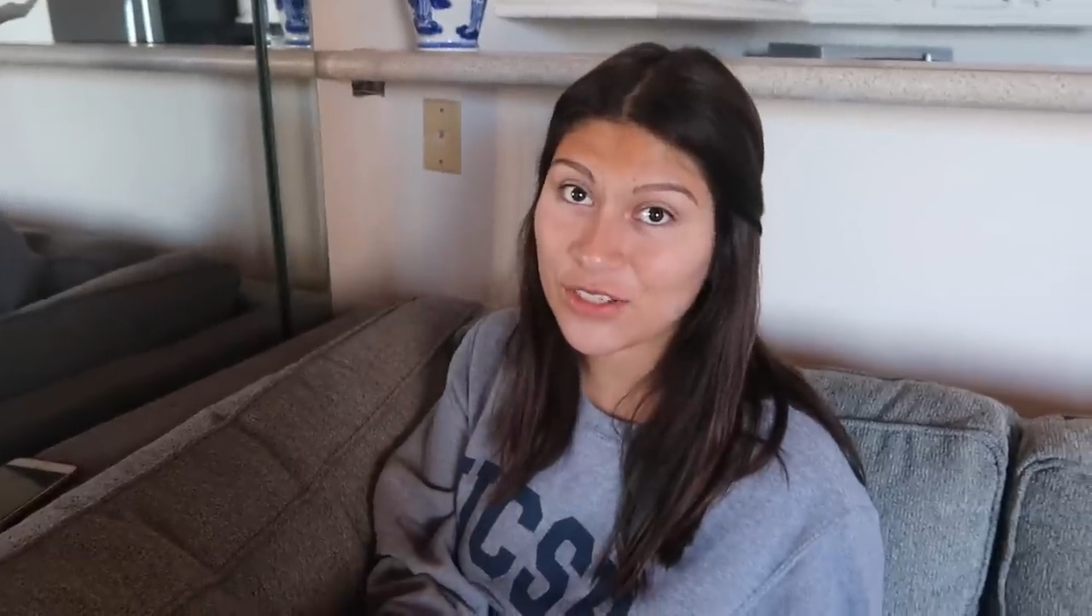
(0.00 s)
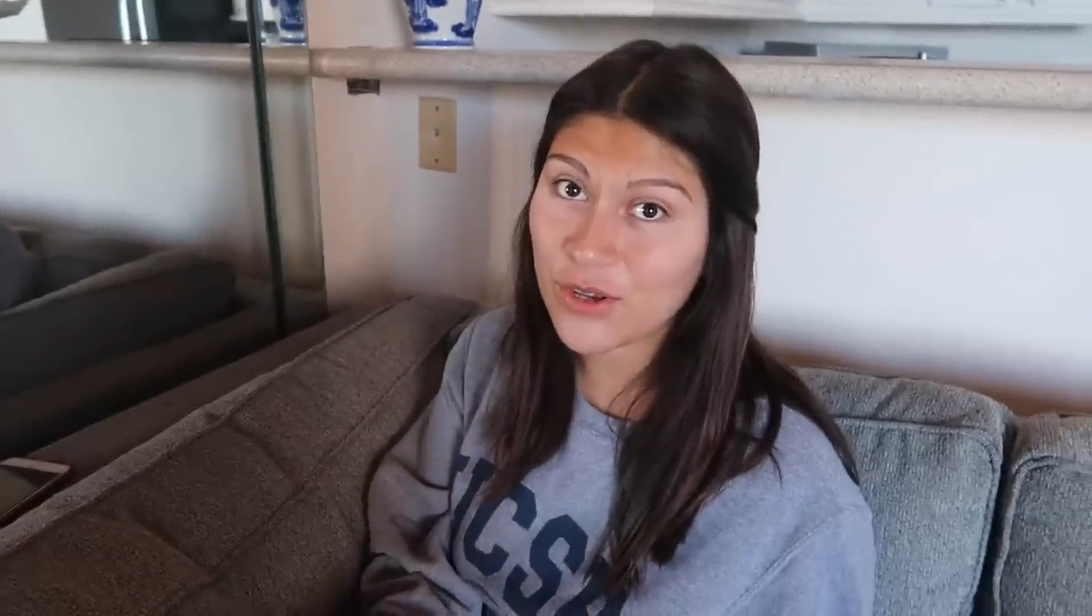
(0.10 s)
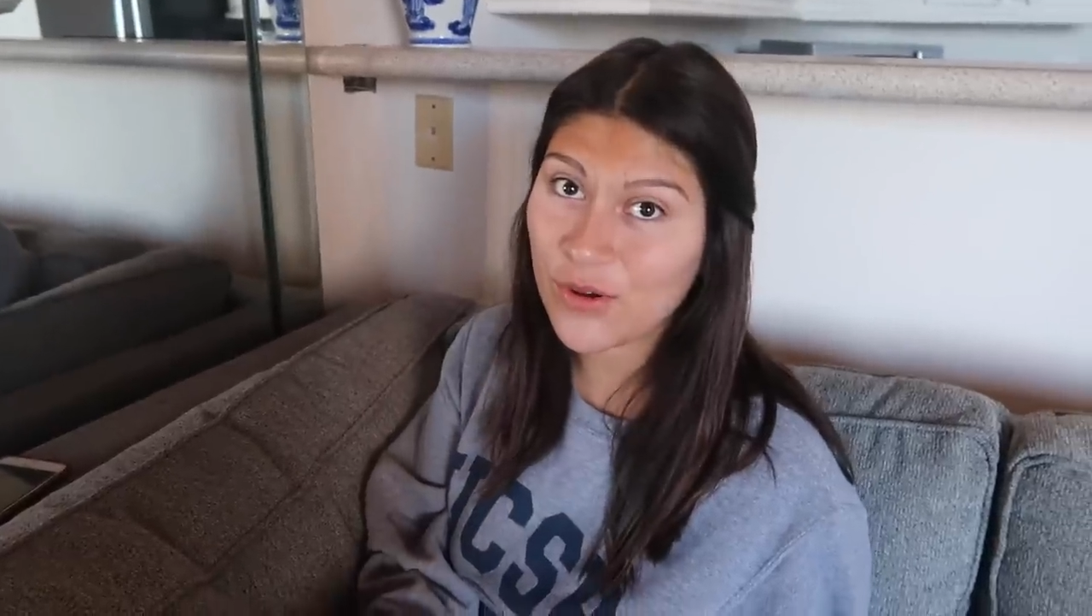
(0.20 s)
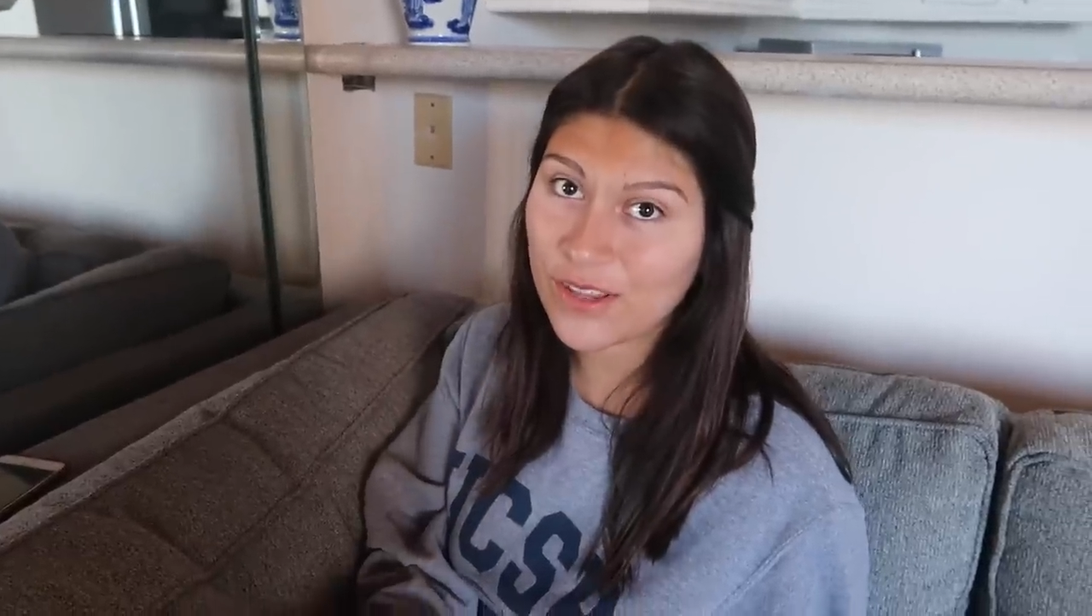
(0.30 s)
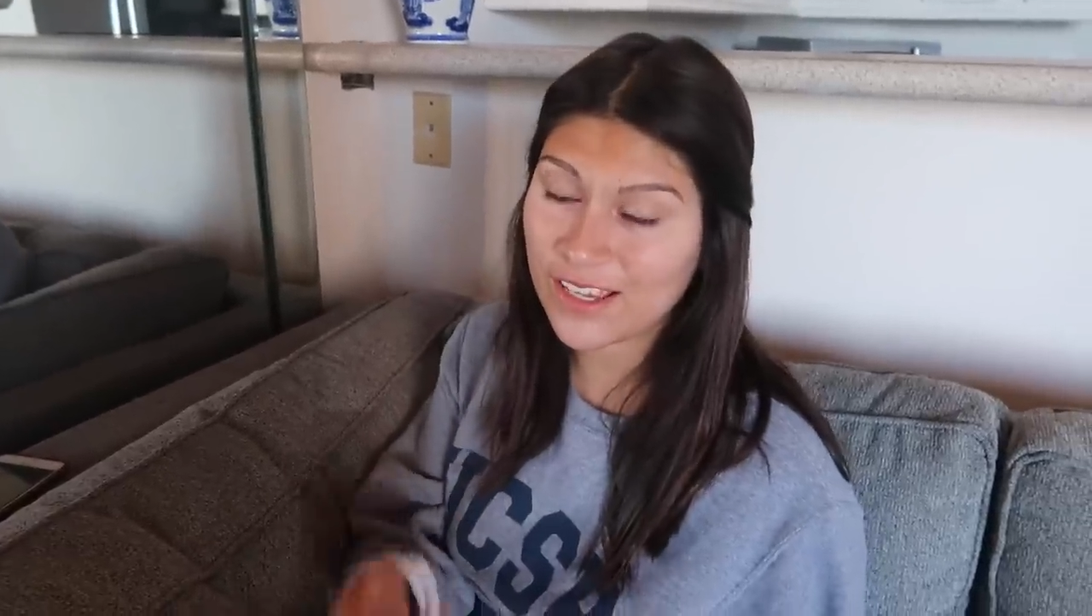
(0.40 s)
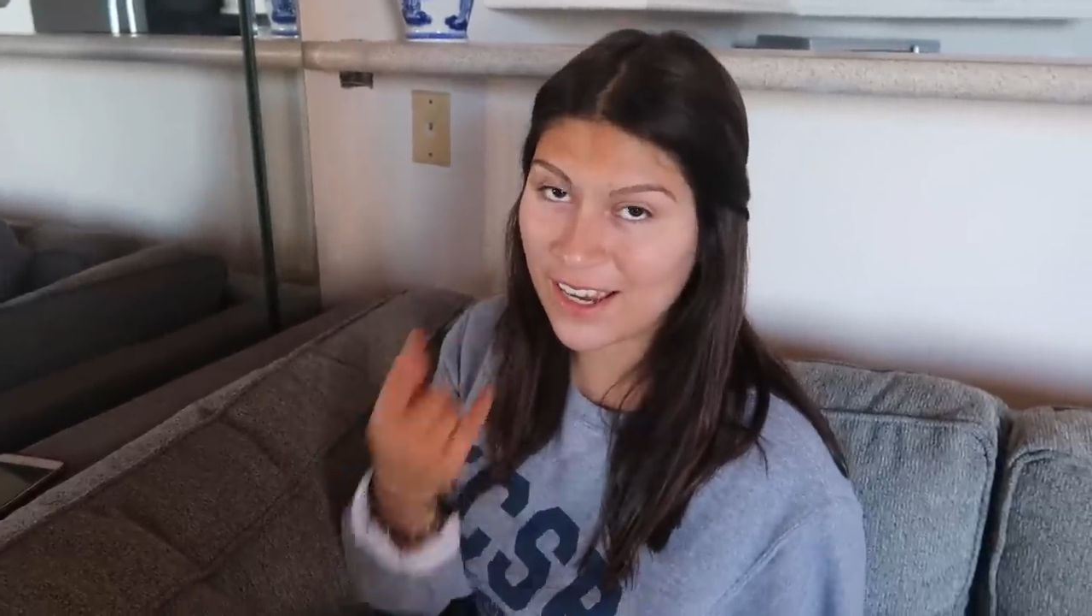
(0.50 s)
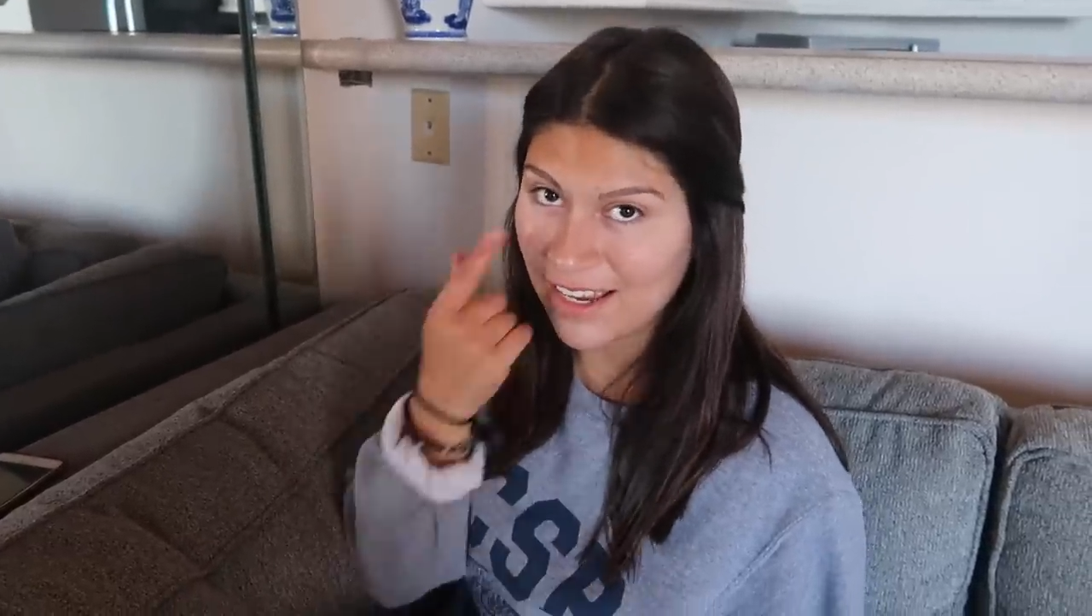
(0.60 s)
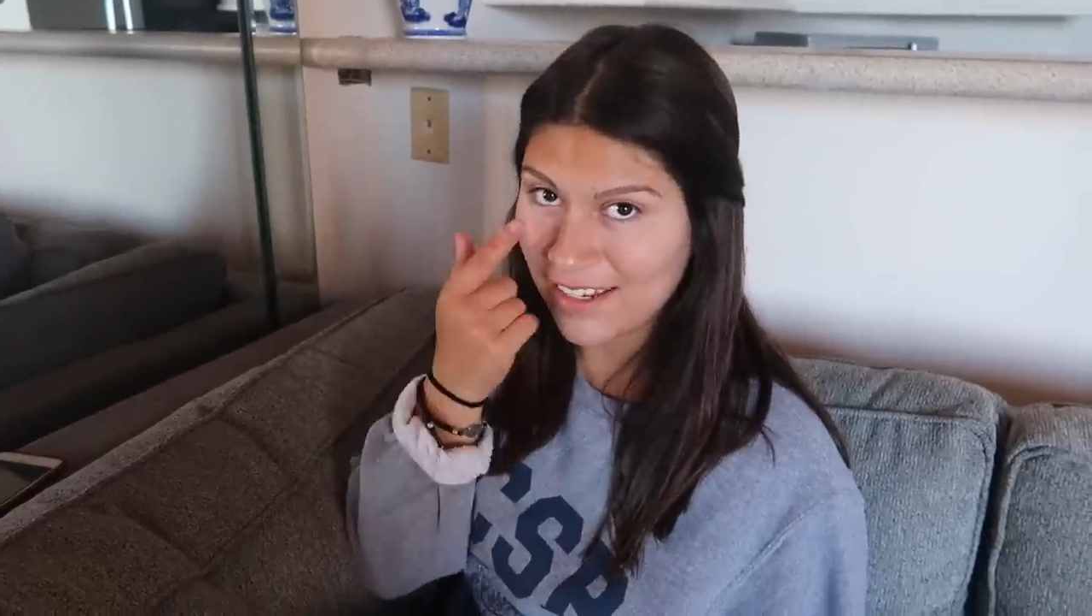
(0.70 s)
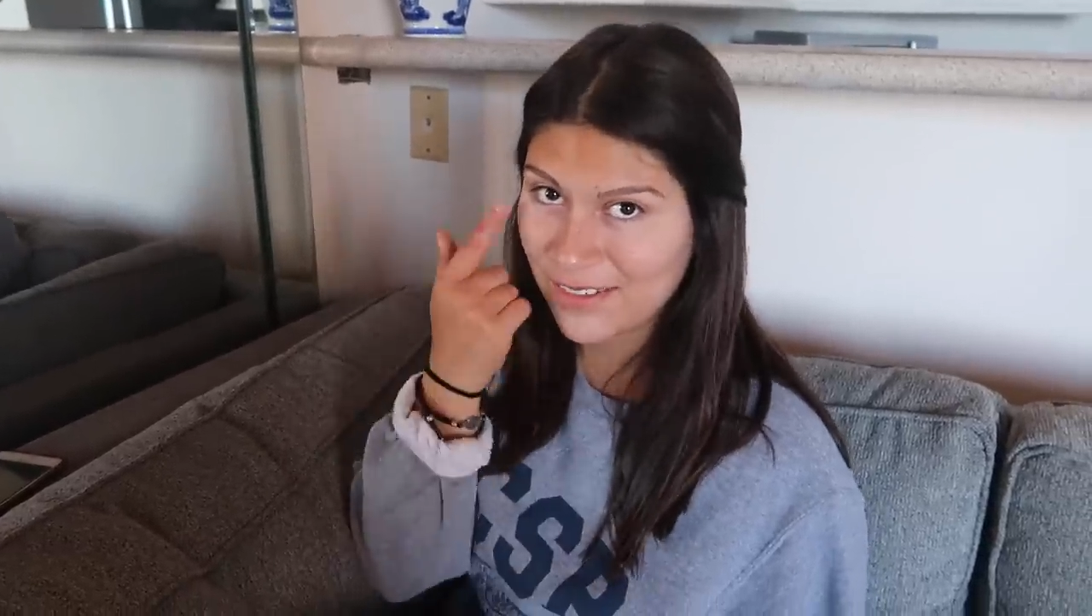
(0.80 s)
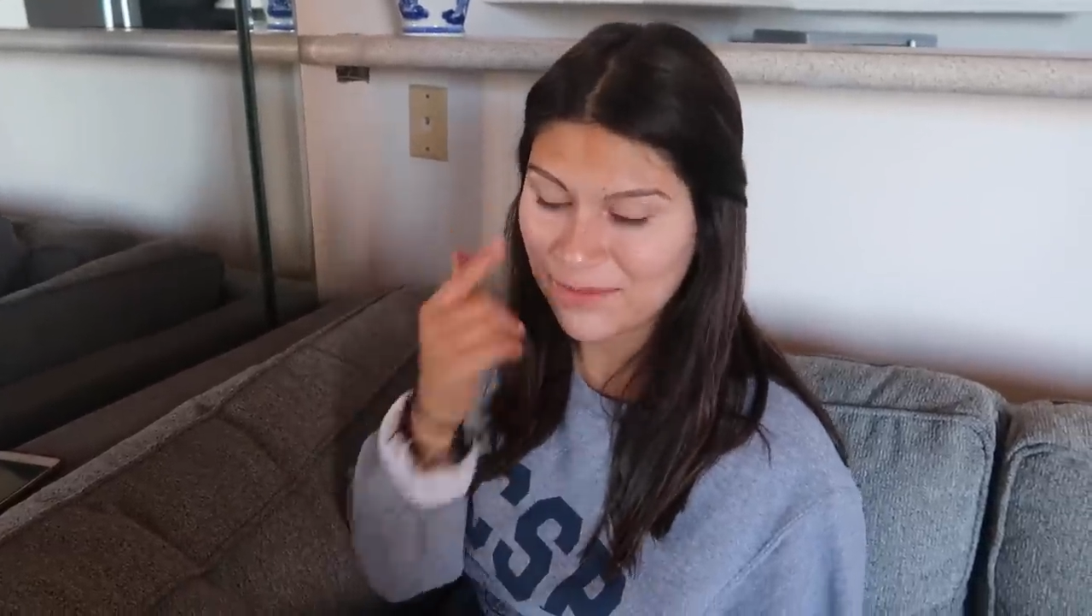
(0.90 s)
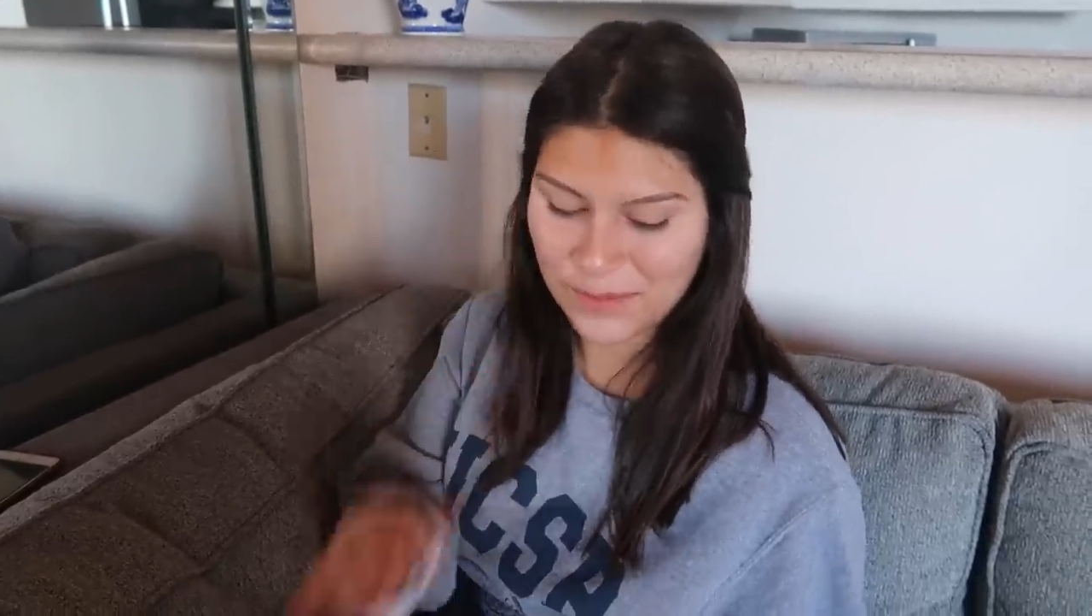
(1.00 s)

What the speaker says: so I